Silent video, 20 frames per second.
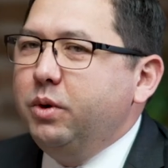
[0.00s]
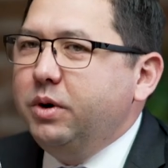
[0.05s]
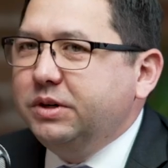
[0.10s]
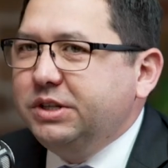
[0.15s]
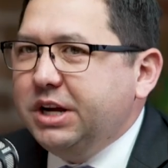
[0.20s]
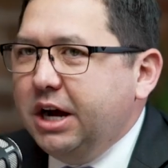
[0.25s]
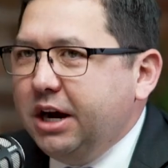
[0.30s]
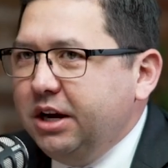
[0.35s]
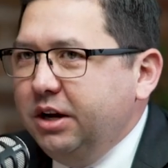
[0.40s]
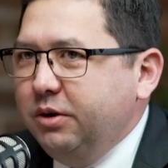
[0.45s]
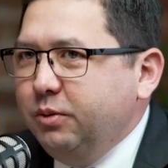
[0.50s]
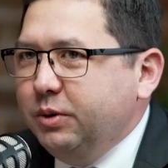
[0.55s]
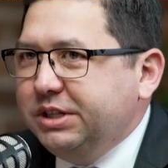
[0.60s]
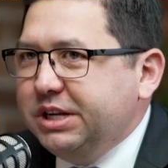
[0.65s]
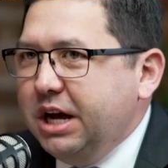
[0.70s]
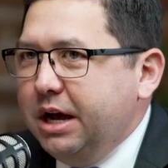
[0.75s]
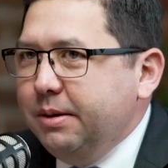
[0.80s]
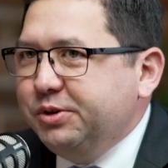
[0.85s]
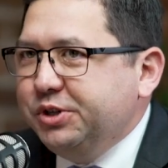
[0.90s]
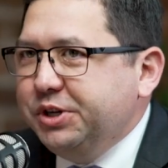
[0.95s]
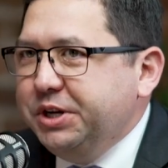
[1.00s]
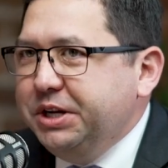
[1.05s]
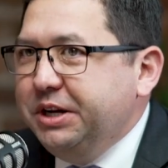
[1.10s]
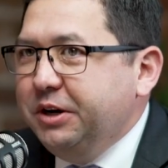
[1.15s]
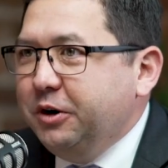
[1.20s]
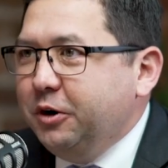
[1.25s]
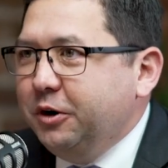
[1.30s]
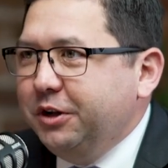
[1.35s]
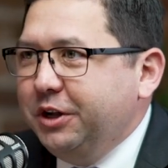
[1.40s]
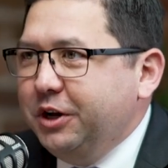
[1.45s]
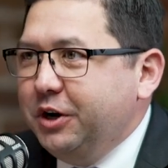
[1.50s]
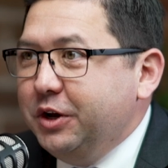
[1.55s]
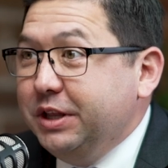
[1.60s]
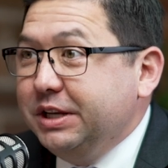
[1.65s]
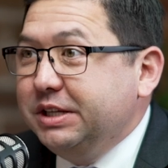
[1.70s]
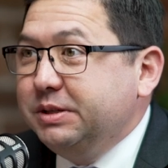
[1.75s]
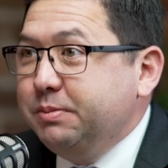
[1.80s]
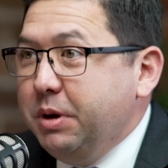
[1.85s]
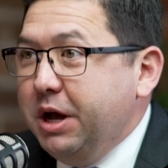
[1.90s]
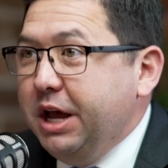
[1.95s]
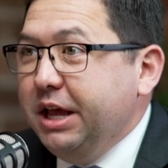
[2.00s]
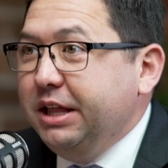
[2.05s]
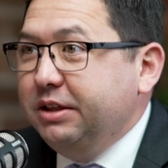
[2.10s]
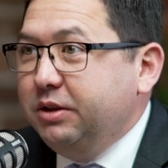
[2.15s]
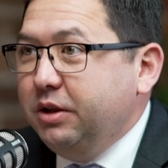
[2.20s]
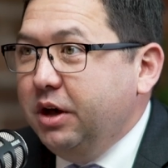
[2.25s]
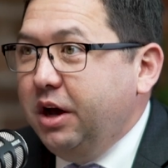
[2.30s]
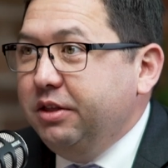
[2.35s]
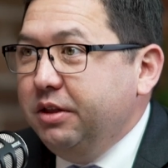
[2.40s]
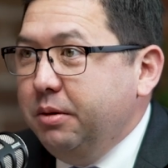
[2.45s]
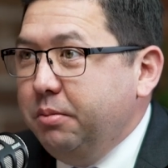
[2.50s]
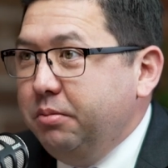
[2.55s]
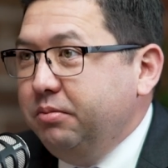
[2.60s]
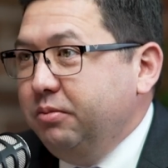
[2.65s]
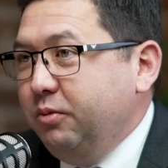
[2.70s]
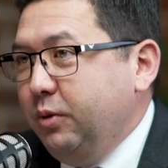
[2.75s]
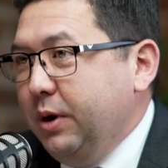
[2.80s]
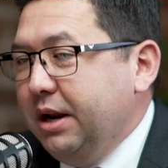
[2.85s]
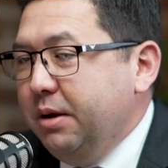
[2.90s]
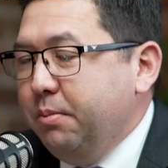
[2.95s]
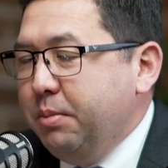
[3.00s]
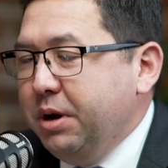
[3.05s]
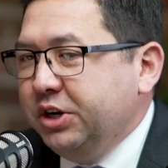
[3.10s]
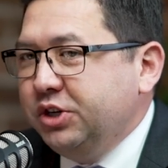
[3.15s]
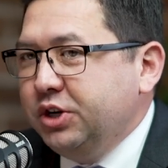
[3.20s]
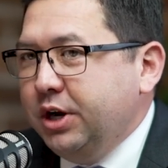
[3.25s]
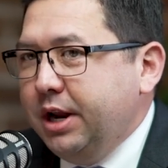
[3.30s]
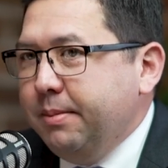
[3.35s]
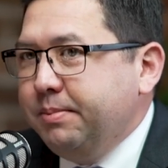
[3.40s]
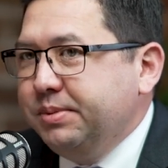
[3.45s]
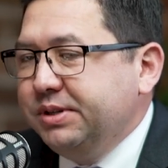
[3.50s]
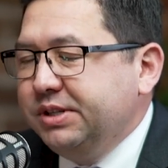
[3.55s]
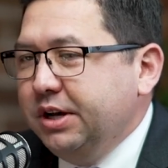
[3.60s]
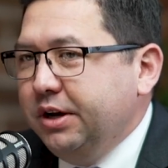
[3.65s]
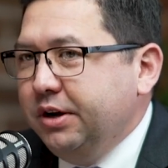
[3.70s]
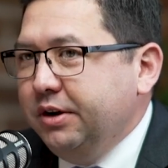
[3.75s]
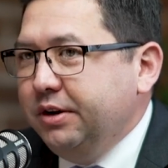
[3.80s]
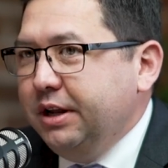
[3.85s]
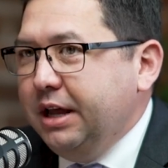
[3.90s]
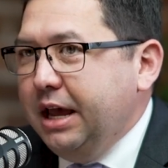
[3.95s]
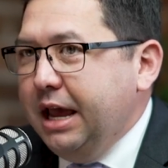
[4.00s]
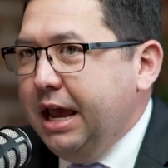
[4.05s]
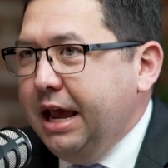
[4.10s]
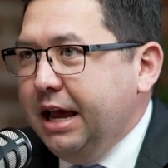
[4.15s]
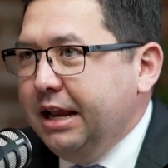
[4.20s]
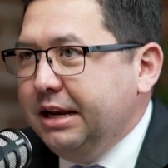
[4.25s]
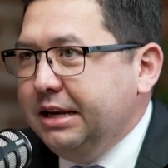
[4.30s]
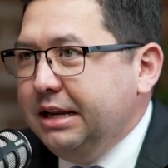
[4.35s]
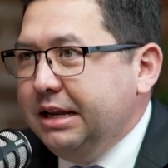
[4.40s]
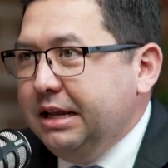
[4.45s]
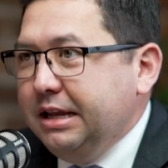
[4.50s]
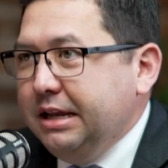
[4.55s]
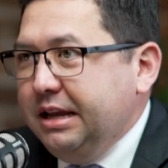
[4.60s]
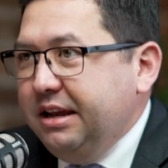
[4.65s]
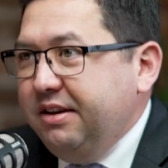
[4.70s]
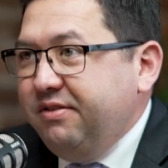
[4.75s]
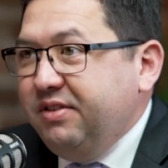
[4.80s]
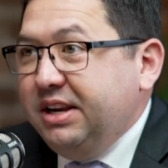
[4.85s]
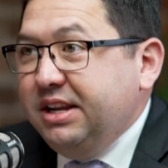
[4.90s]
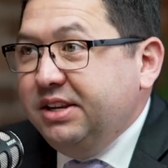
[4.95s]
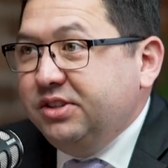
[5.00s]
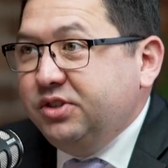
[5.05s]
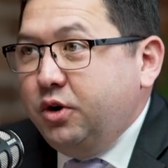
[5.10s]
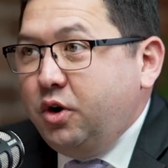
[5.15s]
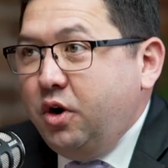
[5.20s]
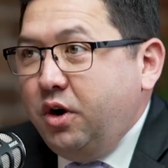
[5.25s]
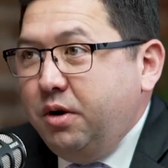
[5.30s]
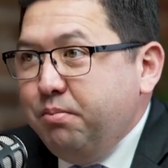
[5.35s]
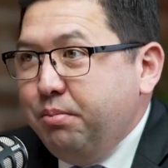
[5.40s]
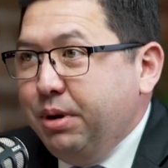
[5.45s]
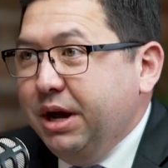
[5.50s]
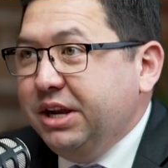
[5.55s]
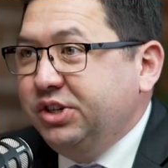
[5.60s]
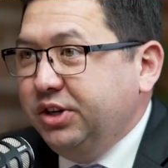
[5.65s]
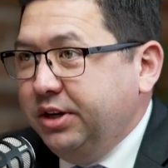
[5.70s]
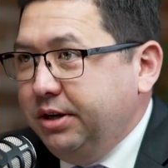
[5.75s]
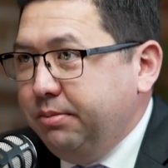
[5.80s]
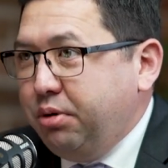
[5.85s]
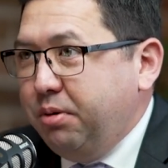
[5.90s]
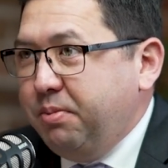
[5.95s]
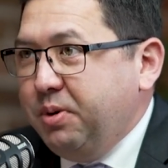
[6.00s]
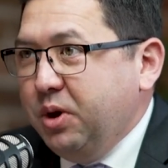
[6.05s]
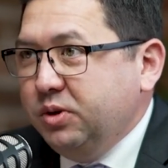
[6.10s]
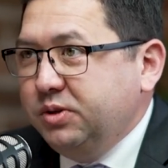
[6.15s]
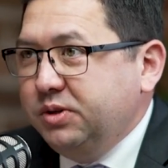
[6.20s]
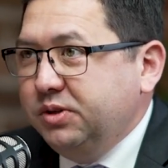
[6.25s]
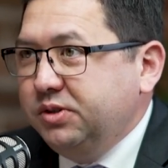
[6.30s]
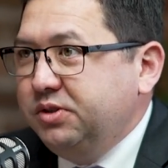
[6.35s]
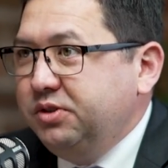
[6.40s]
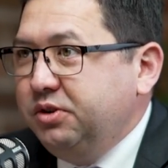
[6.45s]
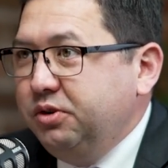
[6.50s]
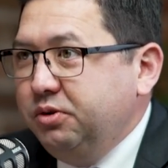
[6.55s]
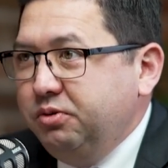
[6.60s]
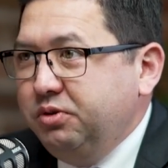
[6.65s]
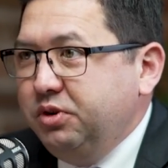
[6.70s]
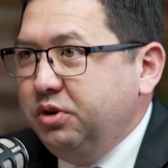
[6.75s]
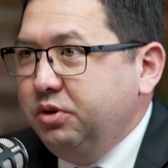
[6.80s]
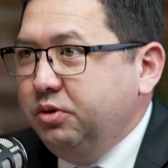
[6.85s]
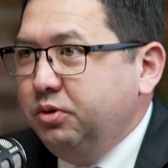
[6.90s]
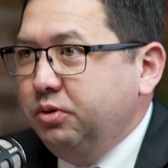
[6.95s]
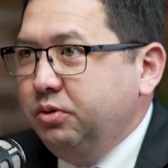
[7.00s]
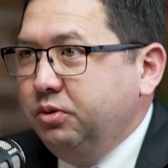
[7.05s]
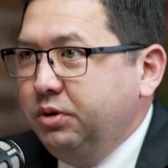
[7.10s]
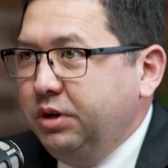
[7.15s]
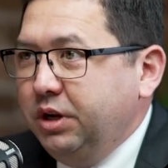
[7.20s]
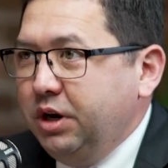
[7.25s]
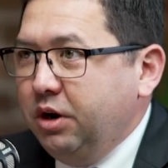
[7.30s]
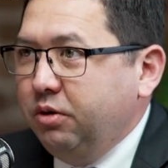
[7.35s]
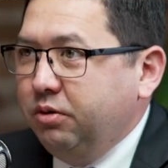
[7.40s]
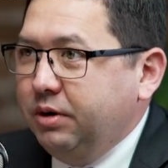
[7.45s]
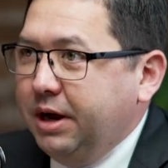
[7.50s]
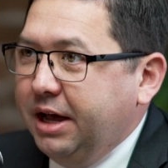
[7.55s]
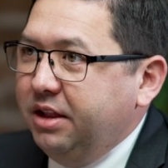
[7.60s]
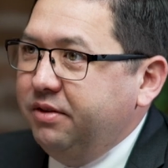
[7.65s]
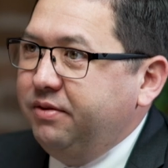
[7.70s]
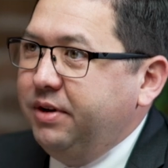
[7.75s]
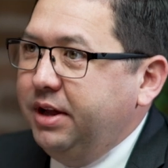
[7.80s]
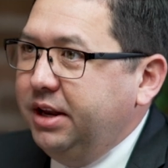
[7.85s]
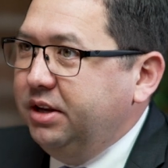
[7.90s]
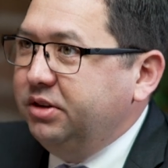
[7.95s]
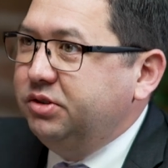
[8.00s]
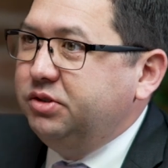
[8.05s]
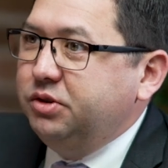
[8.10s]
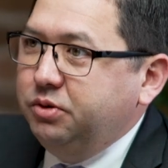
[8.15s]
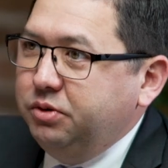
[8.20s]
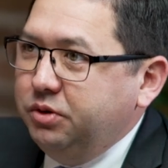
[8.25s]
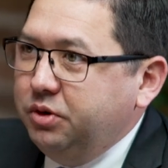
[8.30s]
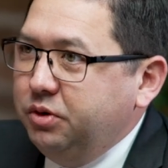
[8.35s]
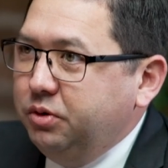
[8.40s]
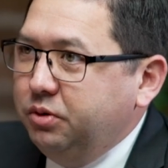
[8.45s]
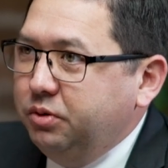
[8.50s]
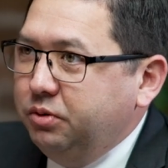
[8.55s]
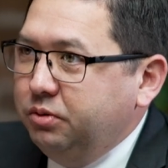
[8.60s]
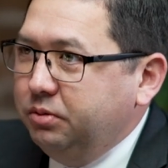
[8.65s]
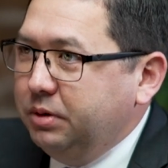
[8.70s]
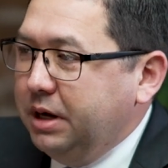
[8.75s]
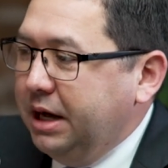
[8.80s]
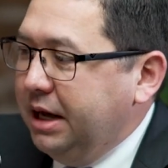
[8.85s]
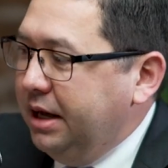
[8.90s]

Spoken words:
we were talking with Tom Sheehy earlier this month we had a budget episode, and even his current budget proposes elevating two new